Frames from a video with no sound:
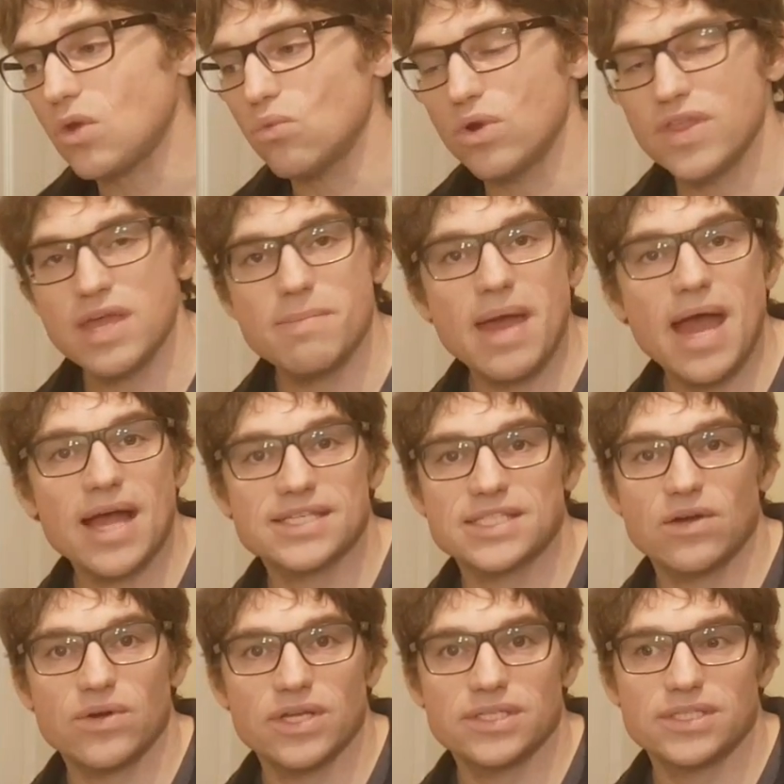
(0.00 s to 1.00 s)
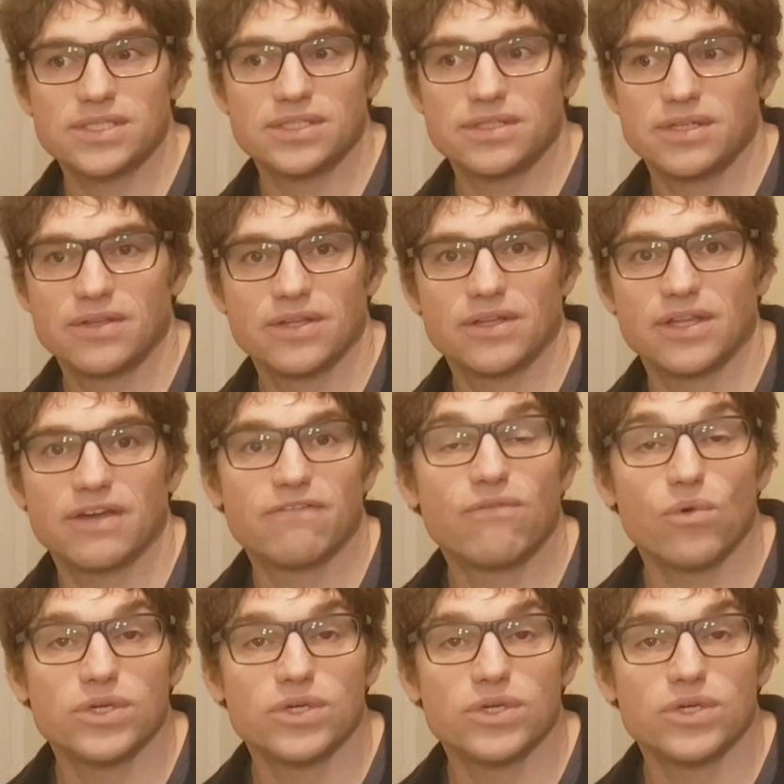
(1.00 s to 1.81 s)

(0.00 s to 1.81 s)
where they max out at I think like